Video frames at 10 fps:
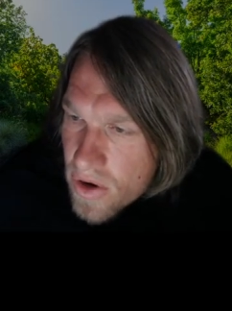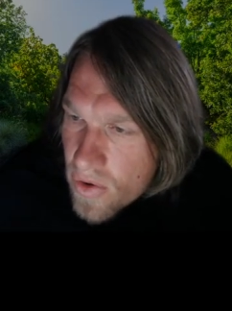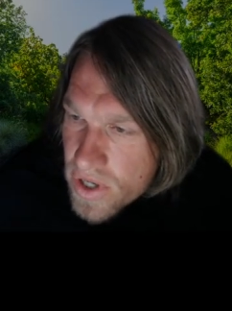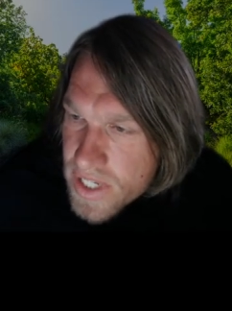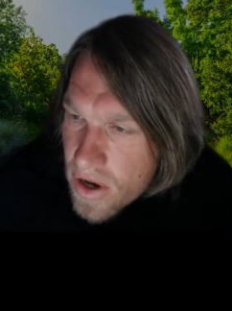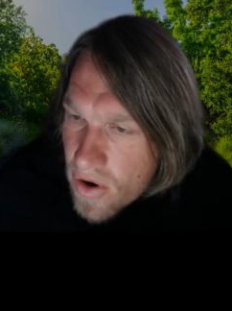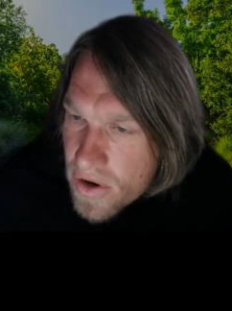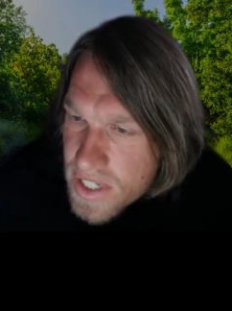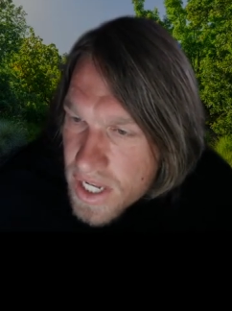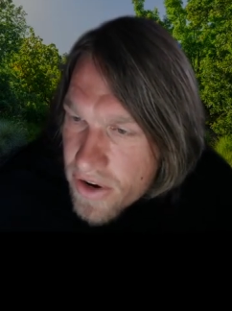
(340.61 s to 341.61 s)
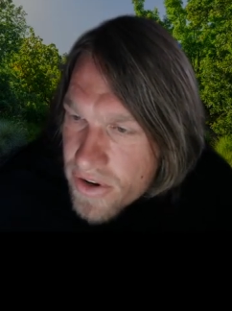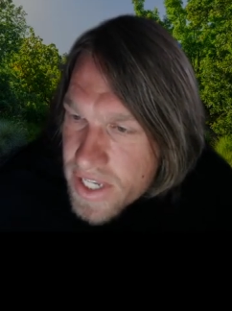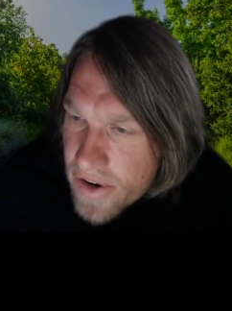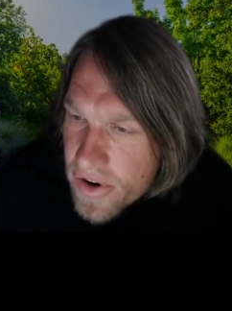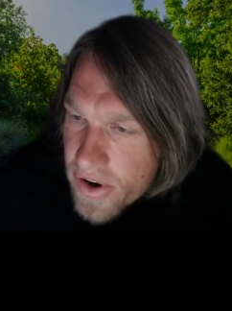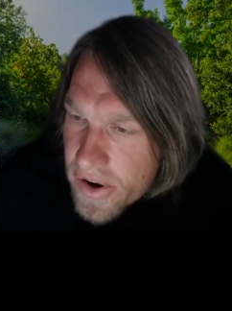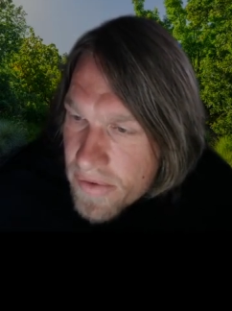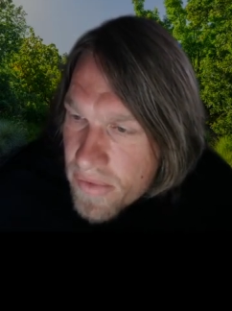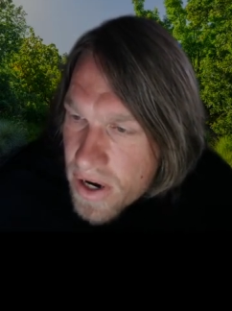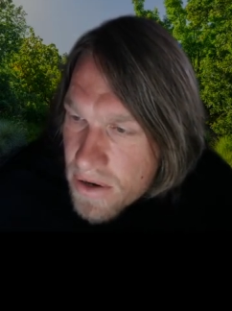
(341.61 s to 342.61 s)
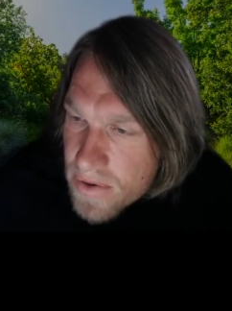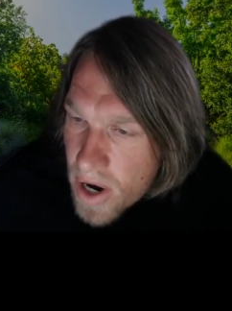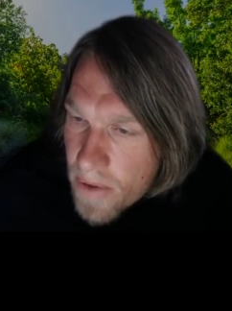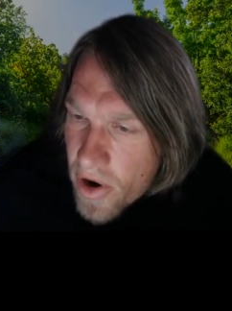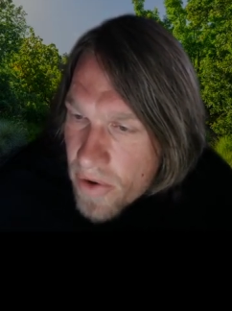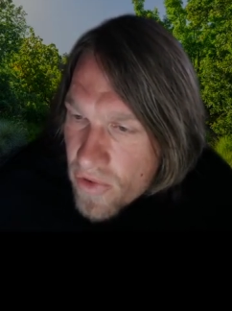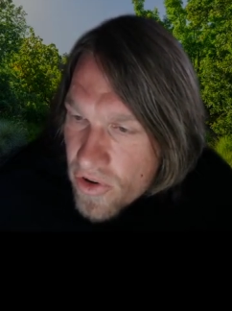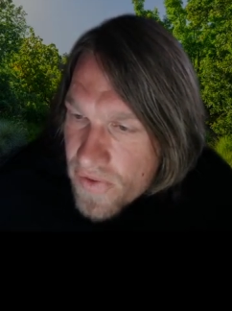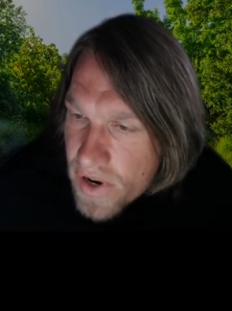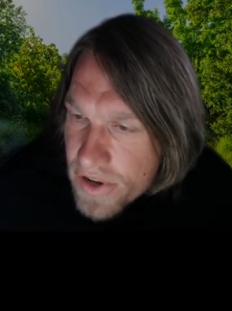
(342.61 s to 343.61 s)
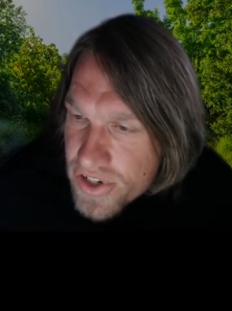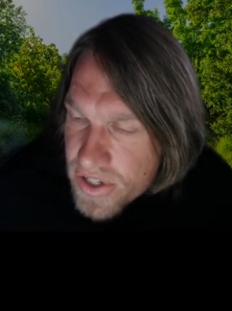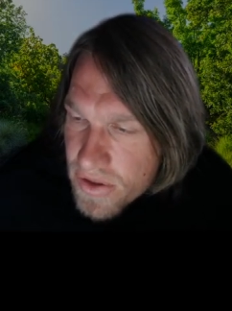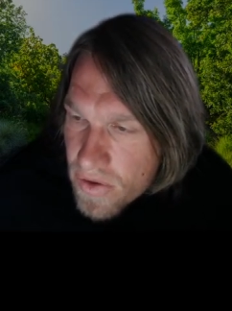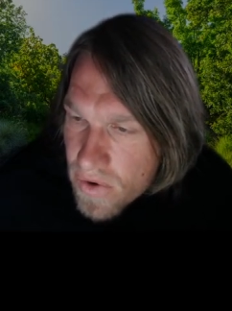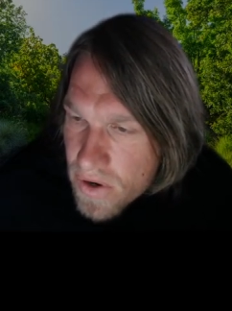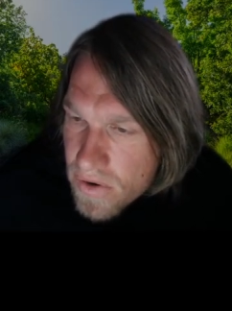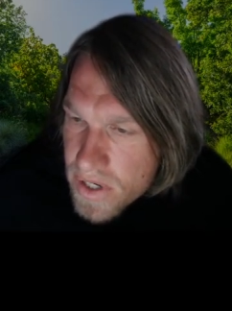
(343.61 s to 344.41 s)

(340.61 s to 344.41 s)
Once that goal is clear, the secondary becomes primary. Remove illusions of the world.